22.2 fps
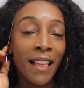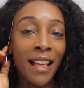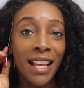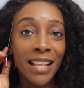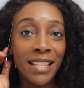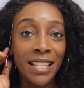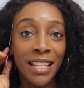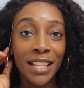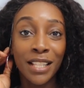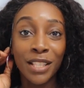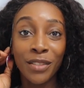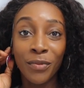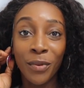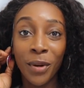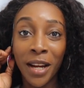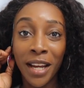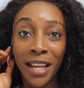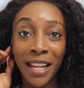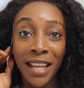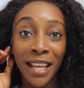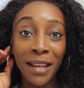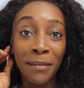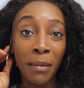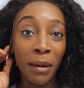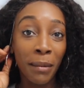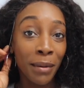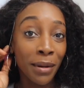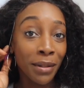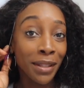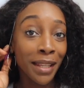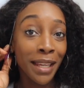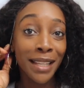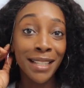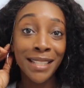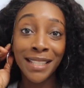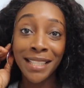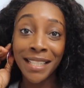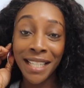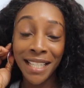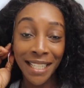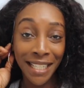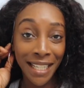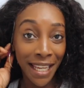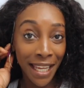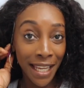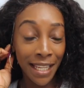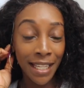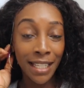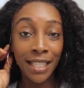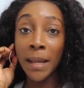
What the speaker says: I say it's Friday, my birthday is Sunday.